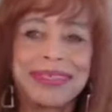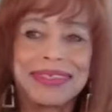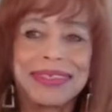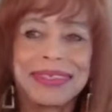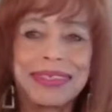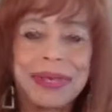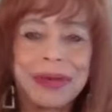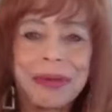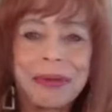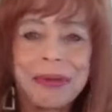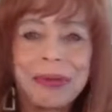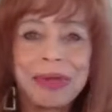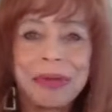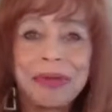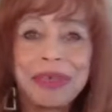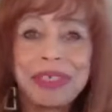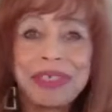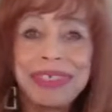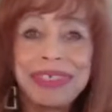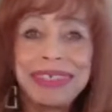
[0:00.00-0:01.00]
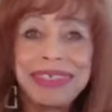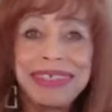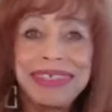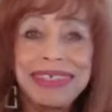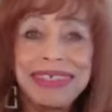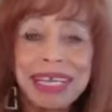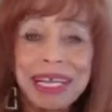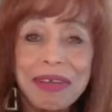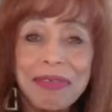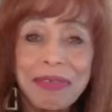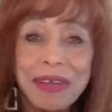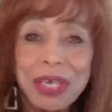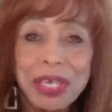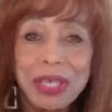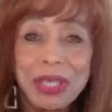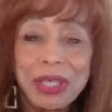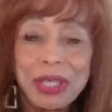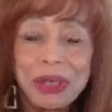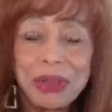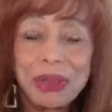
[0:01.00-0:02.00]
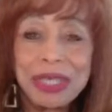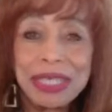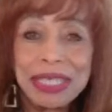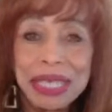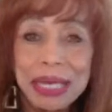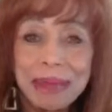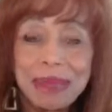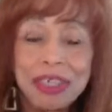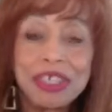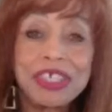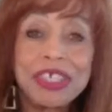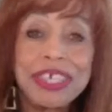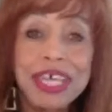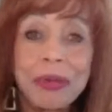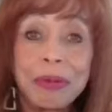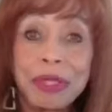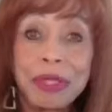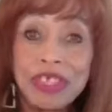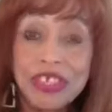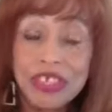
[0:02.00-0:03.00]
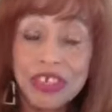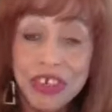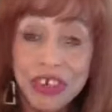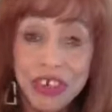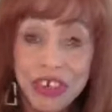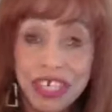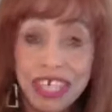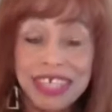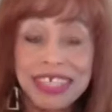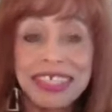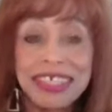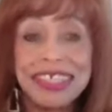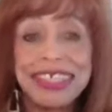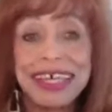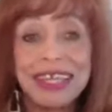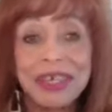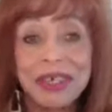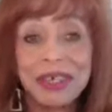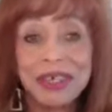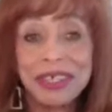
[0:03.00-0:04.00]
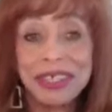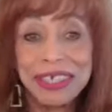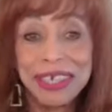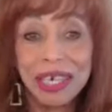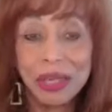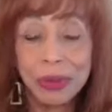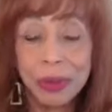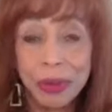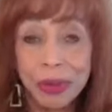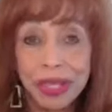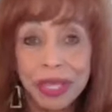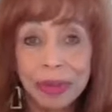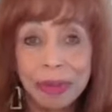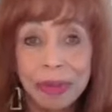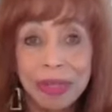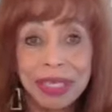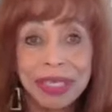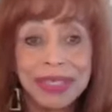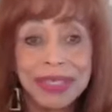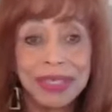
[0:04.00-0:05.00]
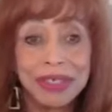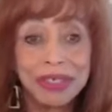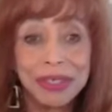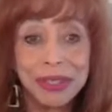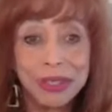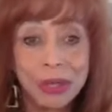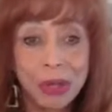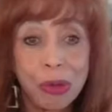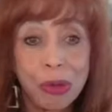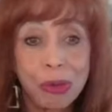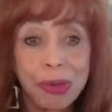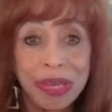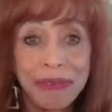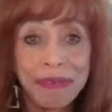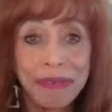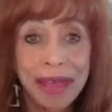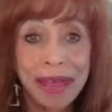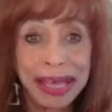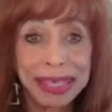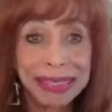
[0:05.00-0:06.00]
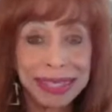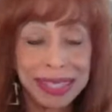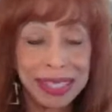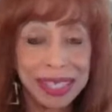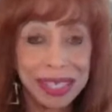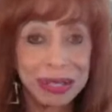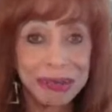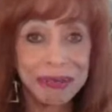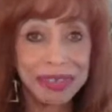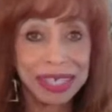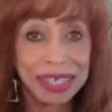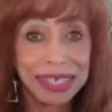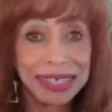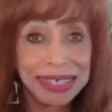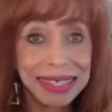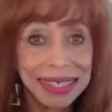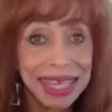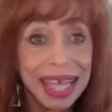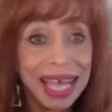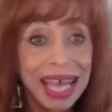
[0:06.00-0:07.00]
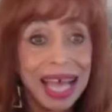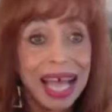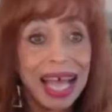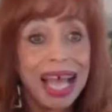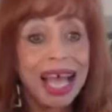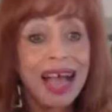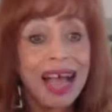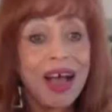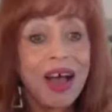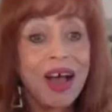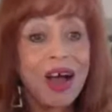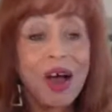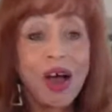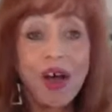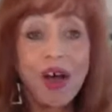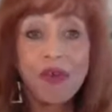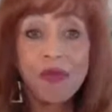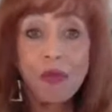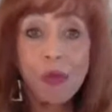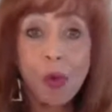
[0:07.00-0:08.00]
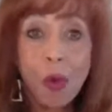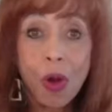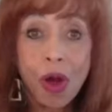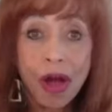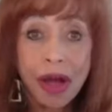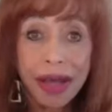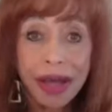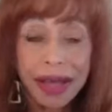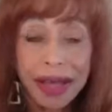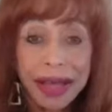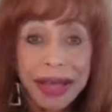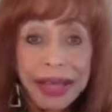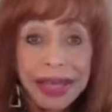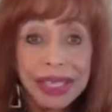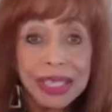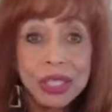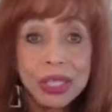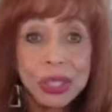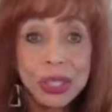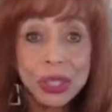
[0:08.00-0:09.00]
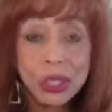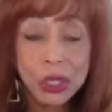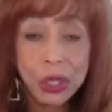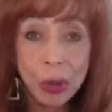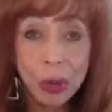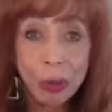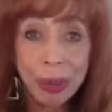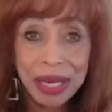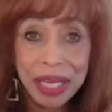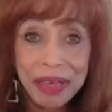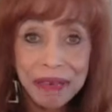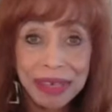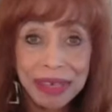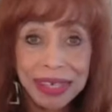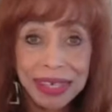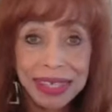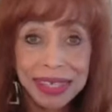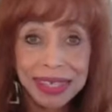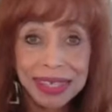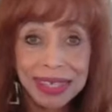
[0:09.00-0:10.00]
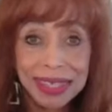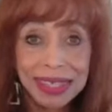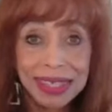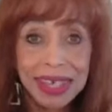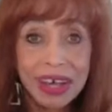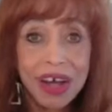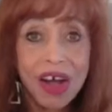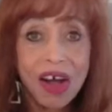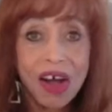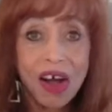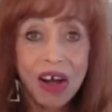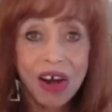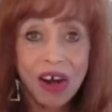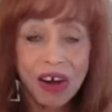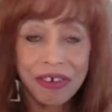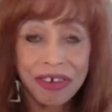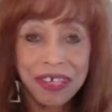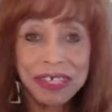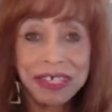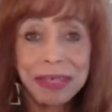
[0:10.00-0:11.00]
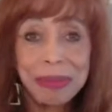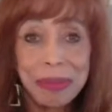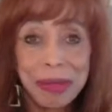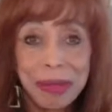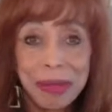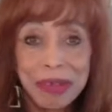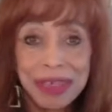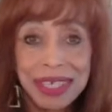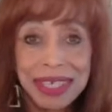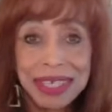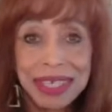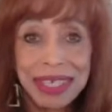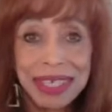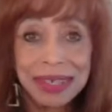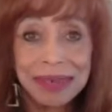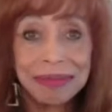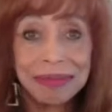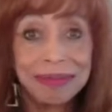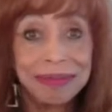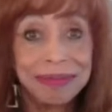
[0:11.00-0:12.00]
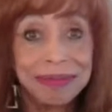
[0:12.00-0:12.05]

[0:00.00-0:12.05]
So we're delving into a subject today. We're starting it today and continuing with it because there's so many facets of this, of why so many of us are experiencing